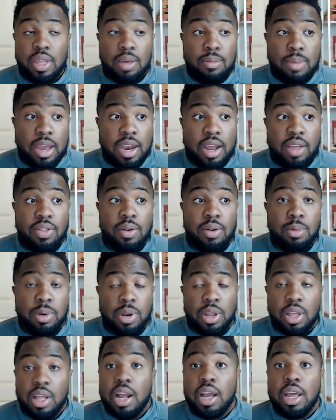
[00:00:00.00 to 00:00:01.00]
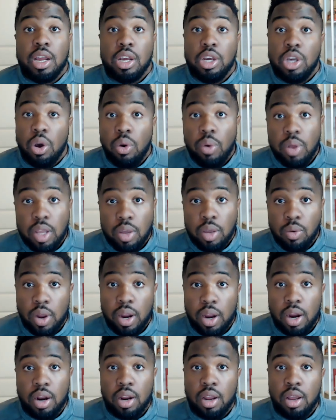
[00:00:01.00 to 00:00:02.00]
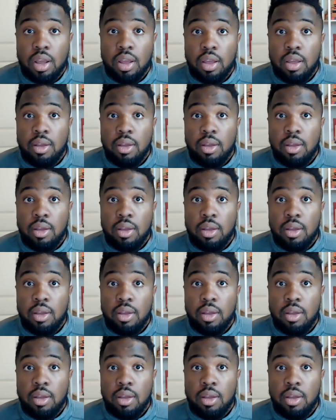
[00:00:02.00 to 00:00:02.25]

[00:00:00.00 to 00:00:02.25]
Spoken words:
They're not going to go anywhere.